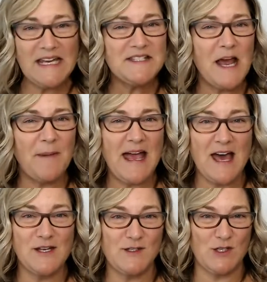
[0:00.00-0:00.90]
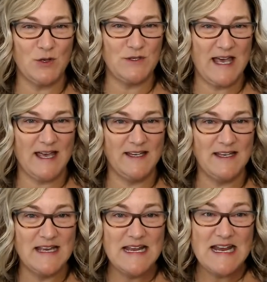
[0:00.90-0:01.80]
Anytime I had a slow
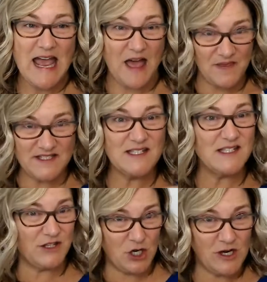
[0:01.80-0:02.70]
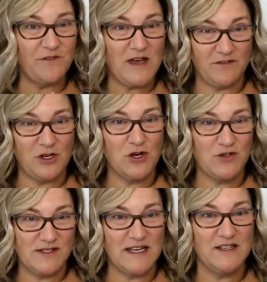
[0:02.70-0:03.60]
day, and this is 35
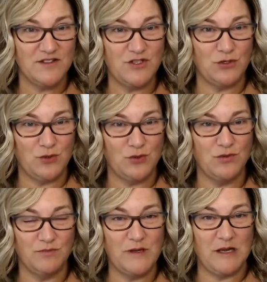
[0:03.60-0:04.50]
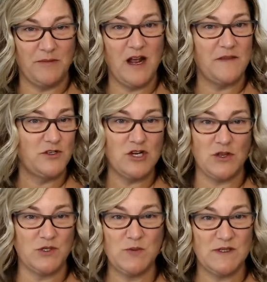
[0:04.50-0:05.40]
years into being behind the
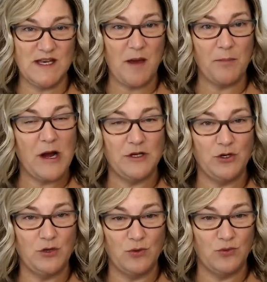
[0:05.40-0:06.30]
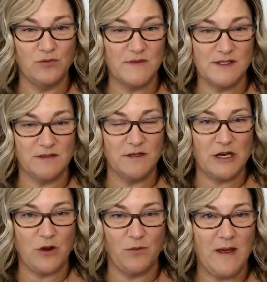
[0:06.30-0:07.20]
chair. This was not brand new,
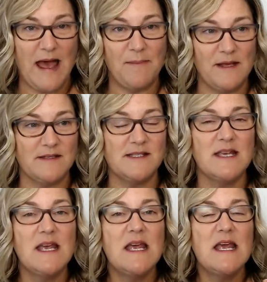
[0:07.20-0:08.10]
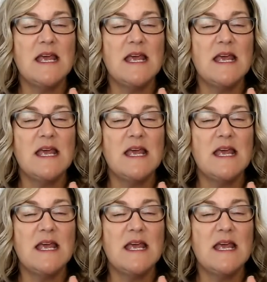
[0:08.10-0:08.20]
habits.